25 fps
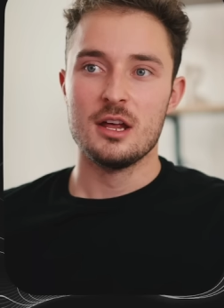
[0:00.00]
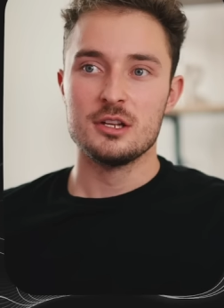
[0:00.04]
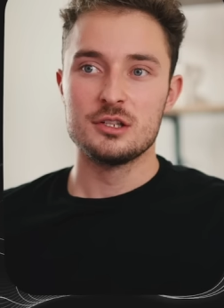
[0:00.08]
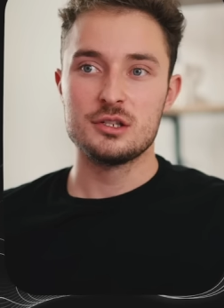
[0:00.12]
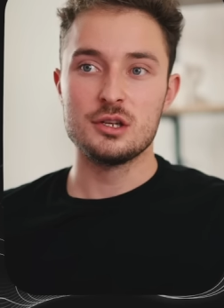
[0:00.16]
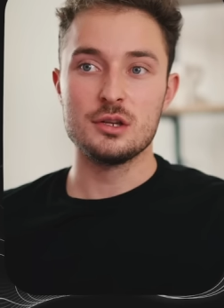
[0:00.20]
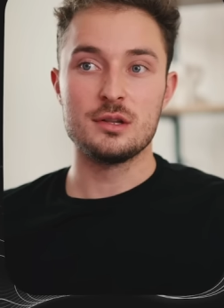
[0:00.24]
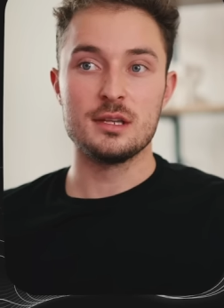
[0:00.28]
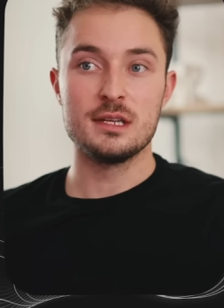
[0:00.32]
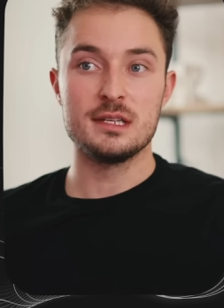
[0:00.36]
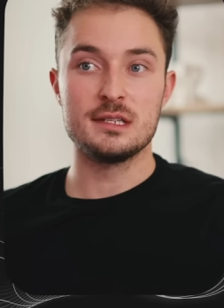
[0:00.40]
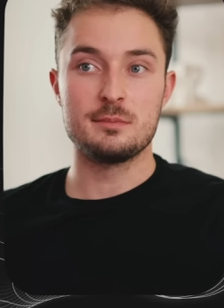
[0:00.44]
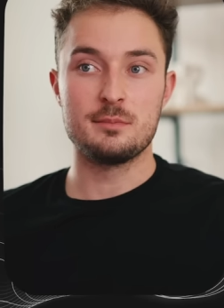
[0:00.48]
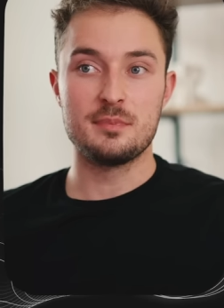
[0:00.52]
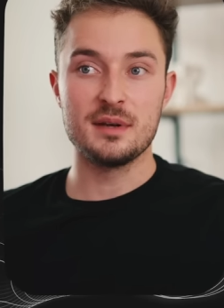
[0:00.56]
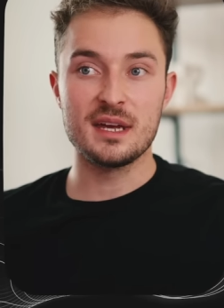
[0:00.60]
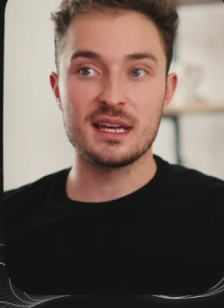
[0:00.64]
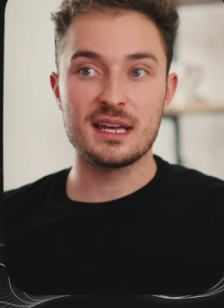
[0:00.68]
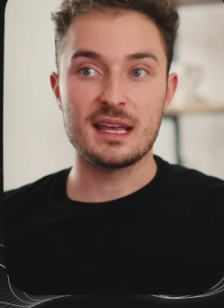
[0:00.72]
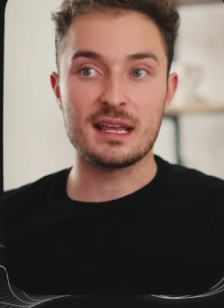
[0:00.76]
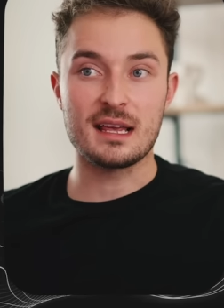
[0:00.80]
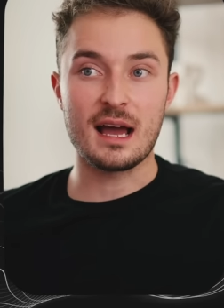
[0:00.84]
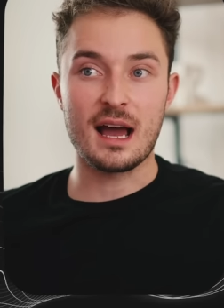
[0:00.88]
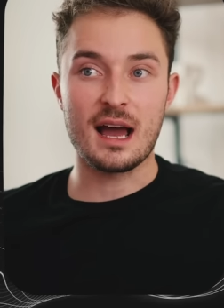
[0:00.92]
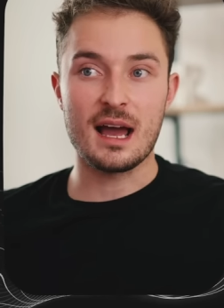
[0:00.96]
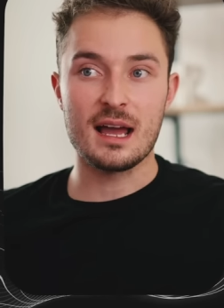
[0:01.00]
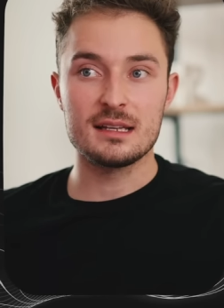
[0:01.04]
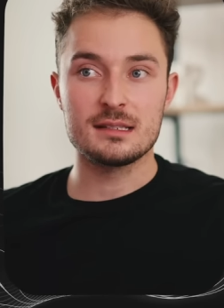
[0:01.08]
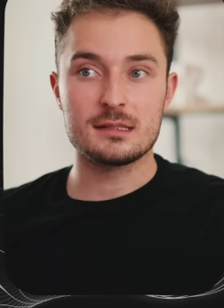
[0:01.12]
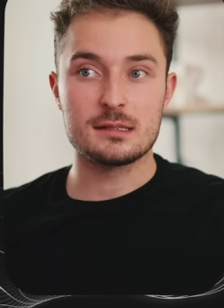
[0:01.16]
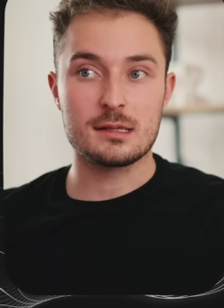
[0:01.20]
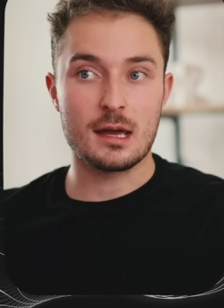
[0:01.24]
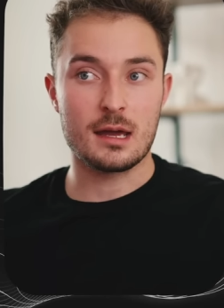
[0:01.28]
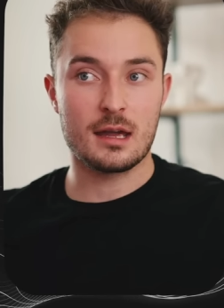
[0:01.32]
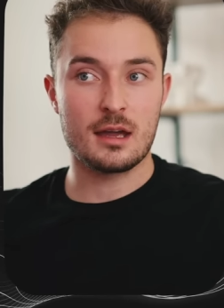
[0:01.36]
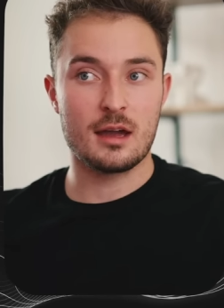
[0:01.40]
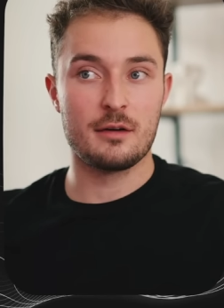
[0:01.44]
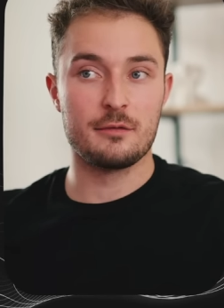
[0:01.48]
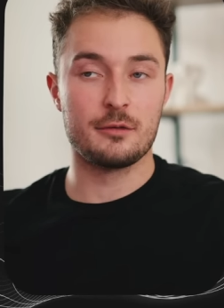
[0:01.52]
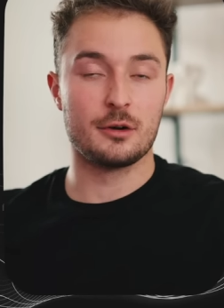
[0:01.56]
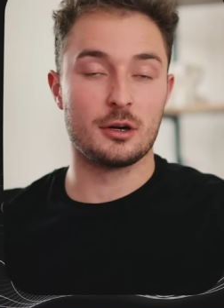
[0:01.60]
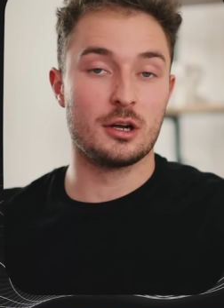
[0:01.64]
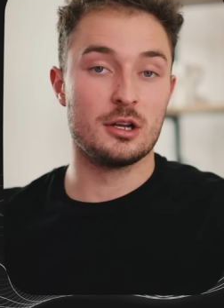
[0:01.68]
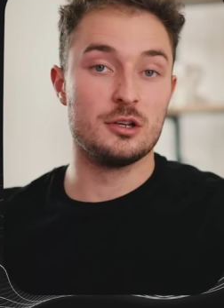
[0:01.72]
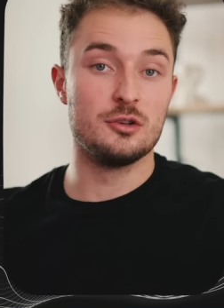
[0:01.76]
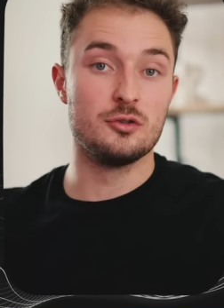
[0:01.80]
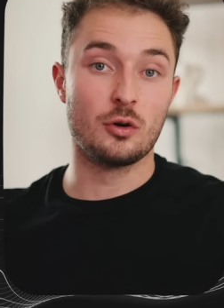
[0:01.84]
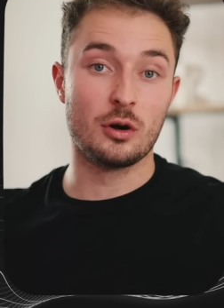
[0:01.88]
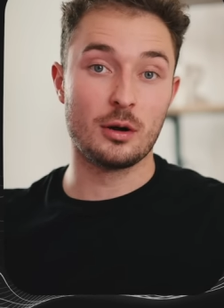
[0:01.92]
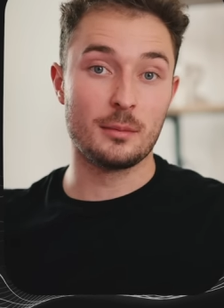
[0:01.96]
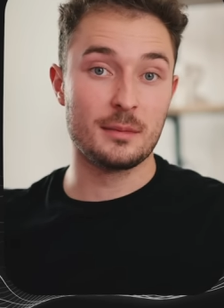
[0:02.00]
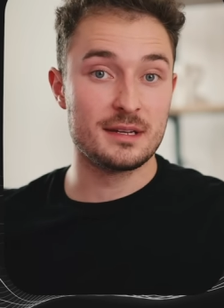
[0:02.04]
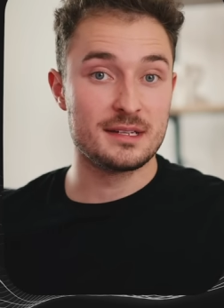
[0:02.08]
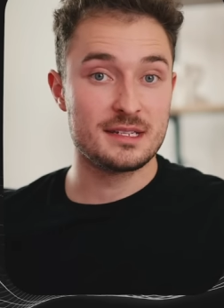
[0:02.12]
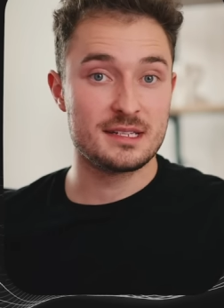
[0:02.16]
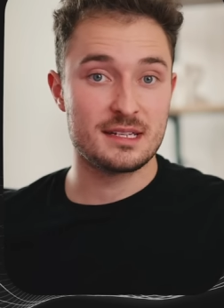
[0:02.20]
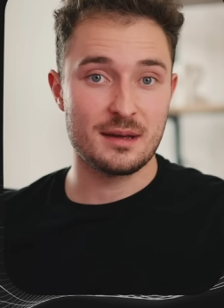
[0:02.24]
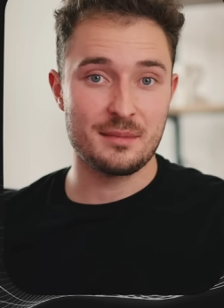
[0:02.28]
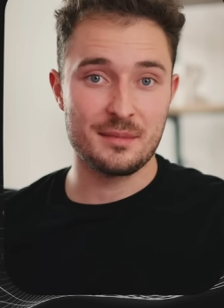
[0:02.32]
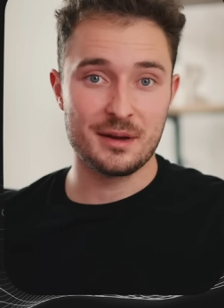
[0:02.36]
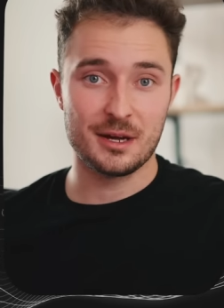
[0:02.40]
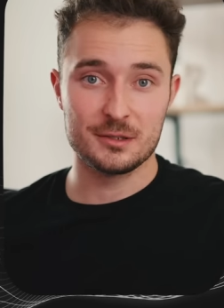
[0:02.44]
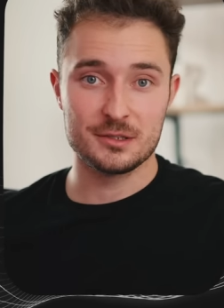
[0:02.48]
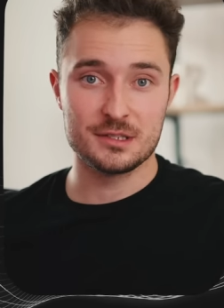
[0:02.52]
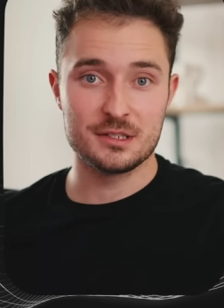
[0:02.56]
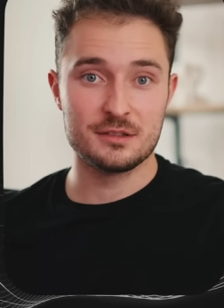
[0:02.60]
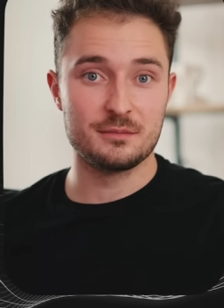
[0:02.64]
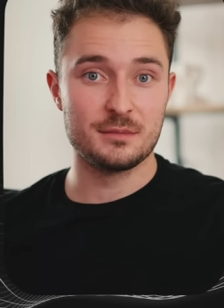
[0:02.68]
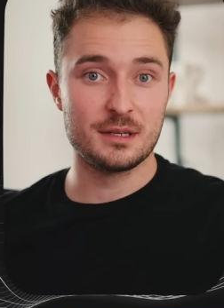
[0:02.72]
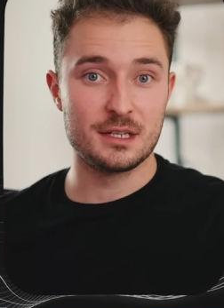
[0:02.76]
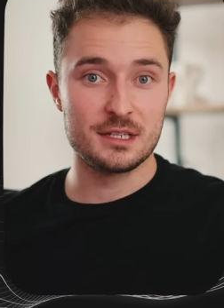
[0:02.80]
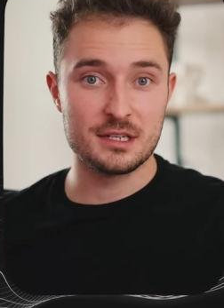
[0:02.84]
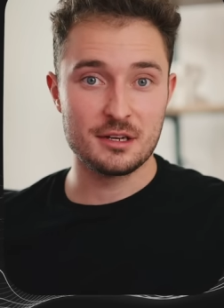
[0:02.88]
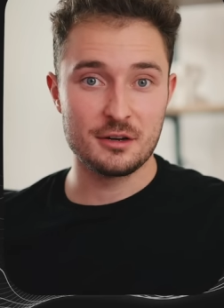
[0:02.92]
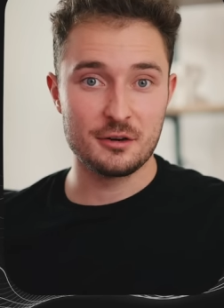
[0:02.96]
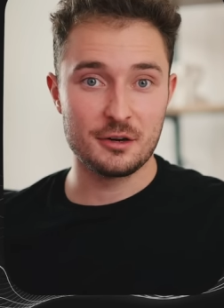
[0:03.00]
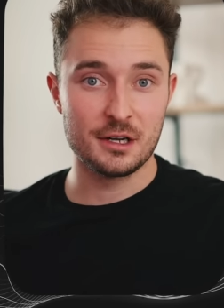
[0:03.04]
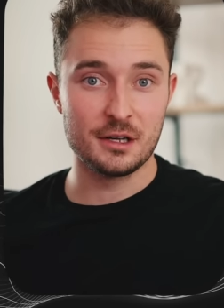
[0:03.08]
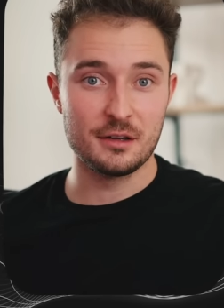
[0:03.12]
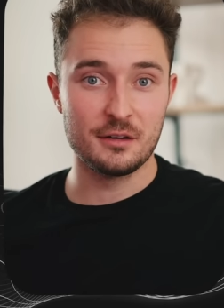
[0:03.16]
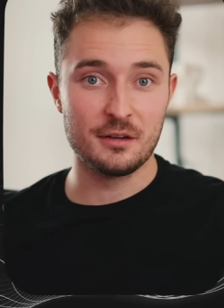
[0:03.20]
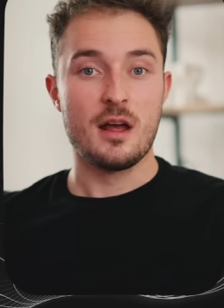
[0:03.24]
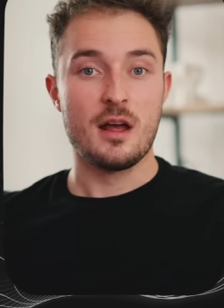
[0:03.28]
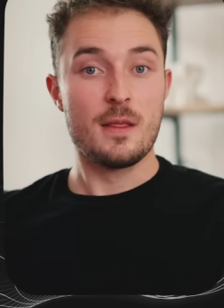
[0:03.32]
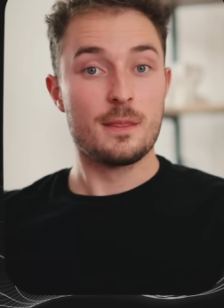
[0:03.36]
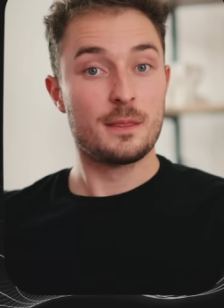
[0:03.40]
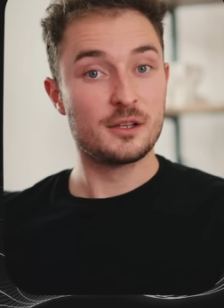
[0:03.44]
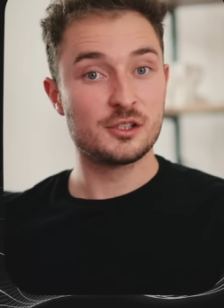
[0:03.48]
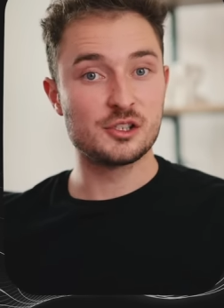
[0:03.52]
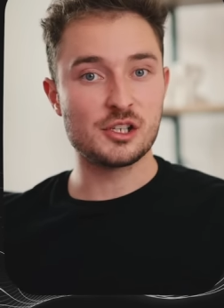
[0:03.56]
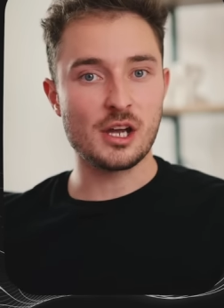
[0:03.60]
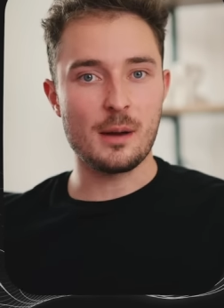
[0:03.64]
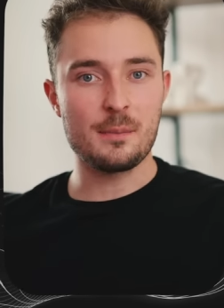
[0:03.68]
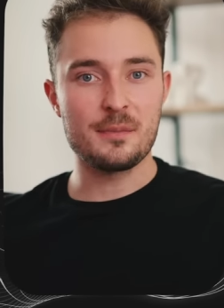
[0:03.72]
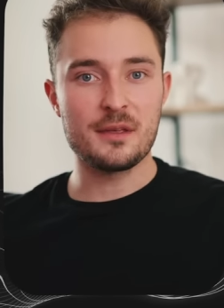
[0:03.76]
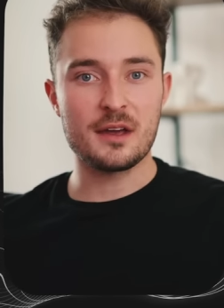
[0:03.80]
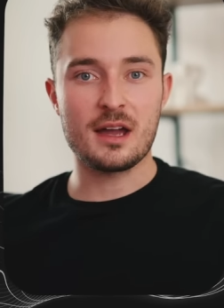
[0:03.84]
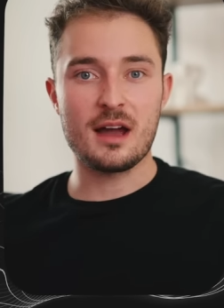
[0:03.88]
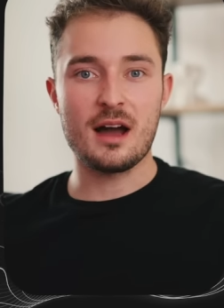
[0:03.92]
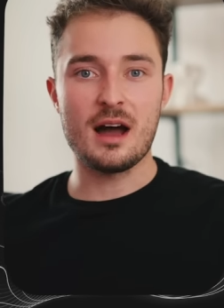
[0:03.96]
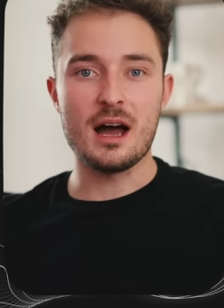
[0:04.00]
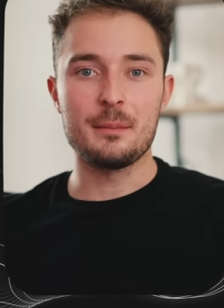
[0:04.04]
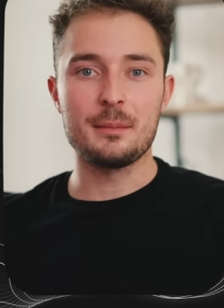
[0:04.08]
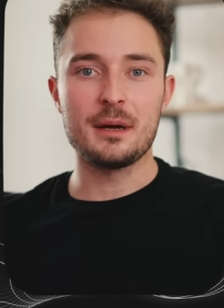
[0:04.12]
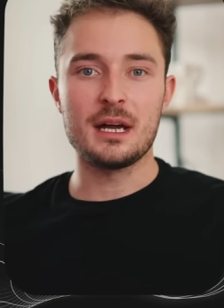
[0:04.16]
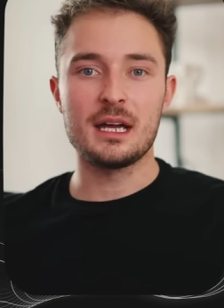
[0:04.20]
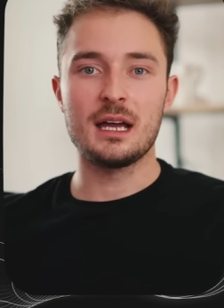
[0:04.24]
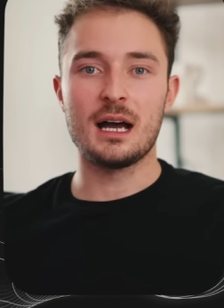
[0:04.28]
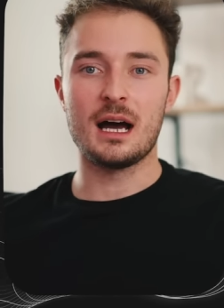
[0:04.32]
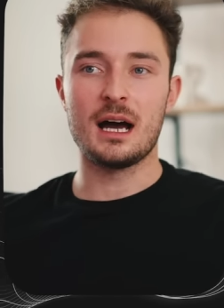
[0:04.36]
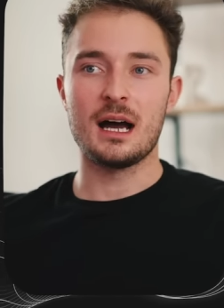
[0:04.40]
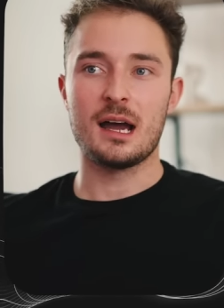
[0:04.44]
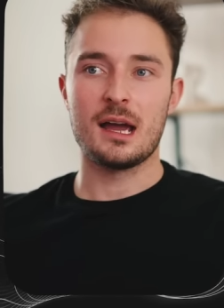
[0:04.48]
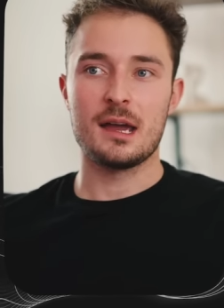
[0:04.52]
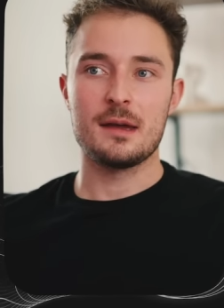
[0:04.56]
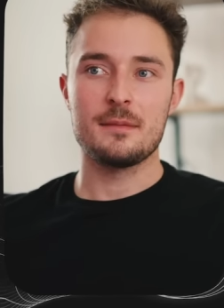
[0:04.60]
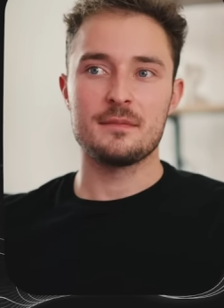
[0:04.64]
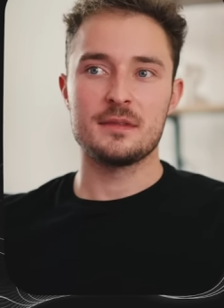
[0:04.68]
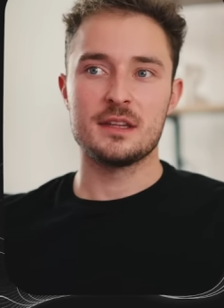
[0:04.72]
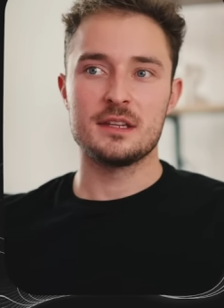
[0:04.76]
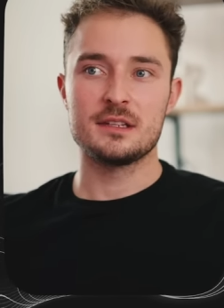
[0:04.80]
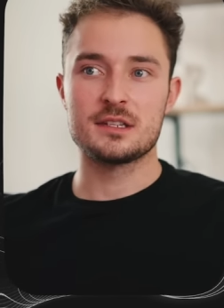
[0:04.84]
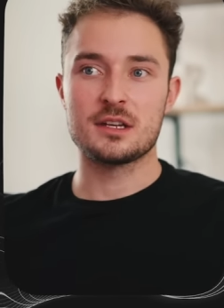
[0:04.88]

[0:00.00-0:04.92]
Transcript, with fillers: to these big guides that cover enormous amounts of material. The shop that caught my eye is